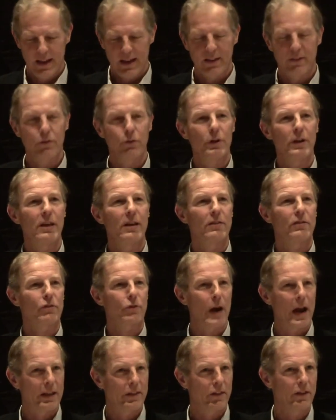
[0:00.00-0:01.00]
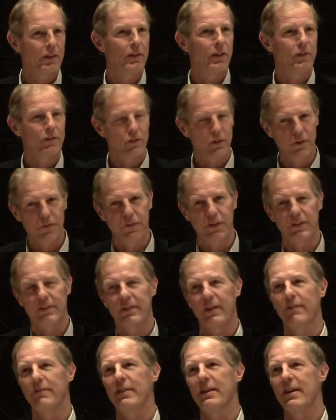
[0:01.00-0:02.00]
is only scratching the
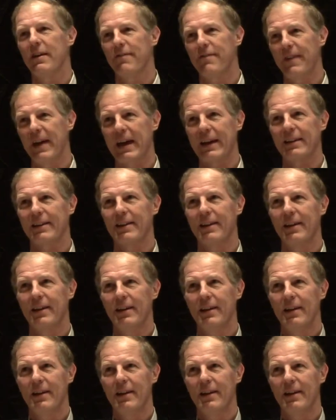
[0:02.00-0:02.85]
surface of the effect